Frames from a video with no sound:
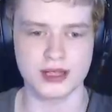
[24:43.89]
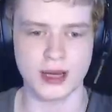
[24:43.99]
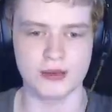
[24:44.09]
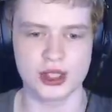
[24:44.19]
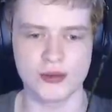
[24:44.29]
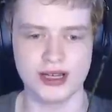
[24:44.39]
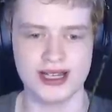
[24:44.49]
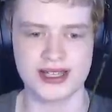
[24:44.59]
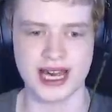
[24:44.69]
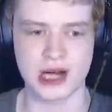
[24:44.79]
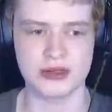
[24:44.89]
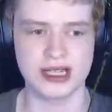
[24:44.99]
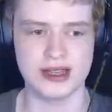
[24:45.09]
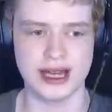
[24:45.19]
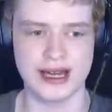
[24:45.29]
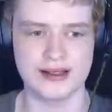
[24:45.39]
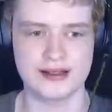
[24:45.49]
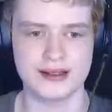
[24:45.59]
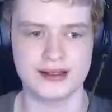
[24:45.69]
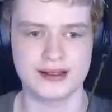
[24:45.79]
I'm assuming it's counting that.
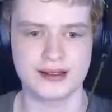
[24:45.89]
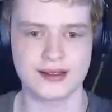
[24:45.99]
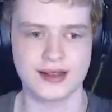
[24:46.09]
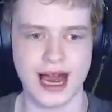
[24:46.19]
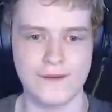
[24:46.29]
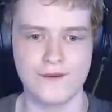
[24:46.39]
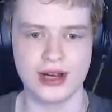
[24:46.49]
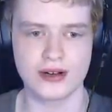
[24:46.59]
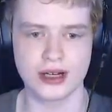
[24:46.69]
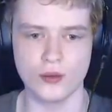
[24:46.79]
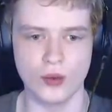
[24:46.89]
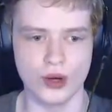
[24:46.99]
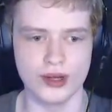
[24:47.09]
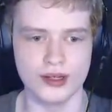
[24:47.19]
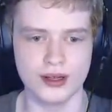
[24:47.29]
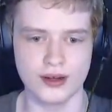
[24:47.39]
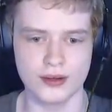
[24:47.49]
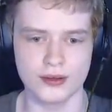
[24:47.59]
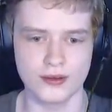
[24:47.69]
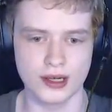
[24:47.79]
I figured it would. I
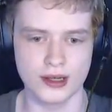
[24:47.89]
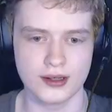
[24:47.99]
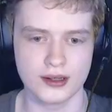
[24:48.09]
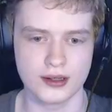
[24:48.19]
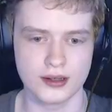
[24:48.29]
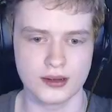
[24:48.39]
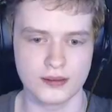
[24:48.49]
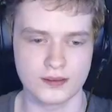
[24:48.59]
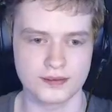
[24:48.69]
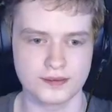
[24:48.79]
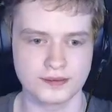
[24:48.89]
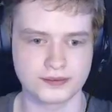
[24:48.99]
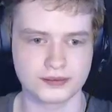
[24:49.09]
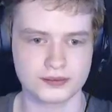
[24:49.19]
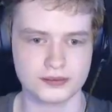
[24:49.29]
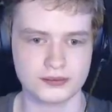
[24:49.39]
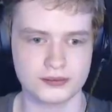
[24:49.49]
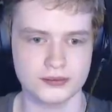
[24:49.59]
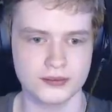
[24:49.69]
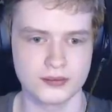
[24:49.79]
don't know why.
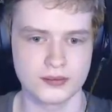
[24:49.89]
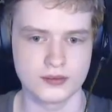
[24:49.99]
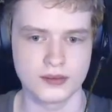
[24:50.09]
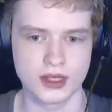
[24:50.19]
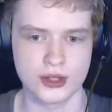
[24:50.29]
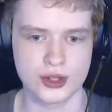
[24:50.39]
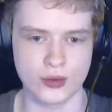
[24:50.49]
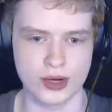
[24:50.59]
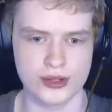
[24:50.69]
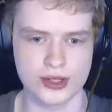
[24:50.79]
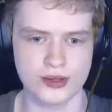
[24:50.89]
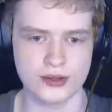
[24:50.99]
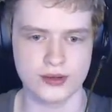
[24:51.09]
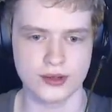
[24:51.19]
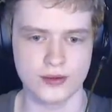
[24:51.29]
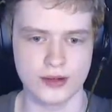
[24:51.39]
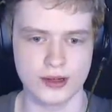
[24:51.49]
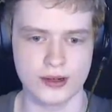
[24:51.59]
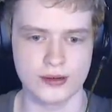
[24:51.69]
So where is it? Over there.